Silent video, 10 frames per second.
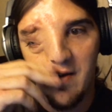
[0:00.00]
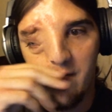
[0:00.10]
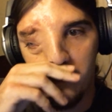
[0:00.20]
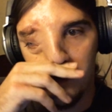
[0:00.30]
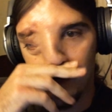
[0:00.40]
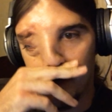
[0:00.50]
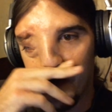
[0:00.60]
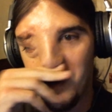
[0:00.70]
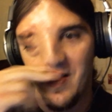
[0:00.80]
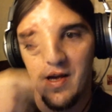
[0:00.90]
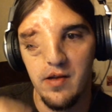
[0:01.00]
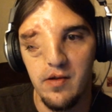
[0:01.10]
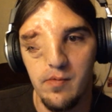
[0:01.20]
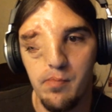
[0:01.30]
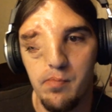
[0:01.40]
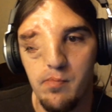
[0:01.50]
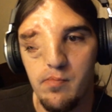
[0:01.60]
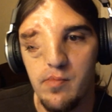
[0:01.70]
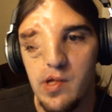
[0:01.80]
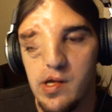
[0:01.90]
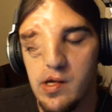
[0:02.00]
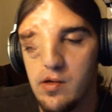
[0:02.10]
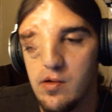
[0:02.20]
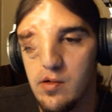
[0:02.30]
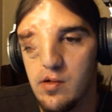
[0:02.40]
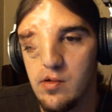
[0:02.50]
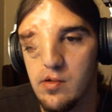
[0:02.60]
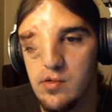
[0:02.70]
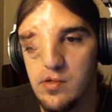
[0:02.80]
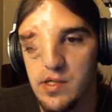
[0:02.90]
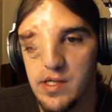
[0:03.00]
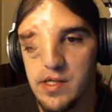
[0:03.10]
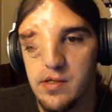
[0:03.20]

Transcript: But they definitely kind of they